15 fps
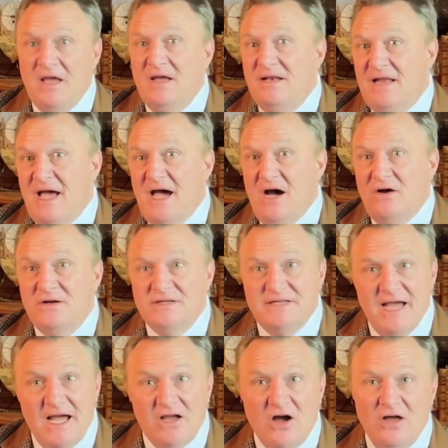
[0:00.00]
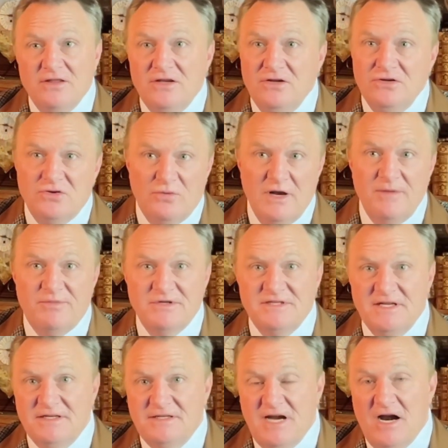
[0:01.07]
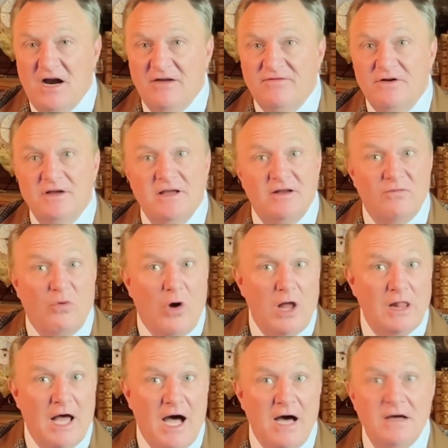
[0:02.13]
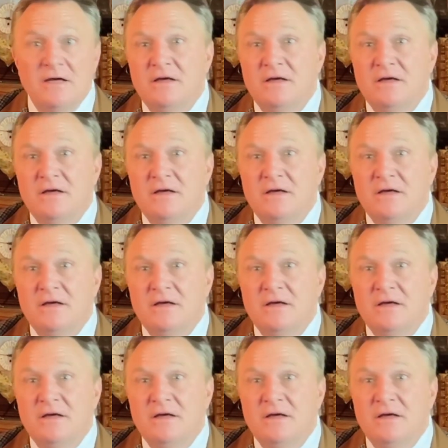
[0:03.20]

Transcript: Now tack on the new 20% tariff, and voila,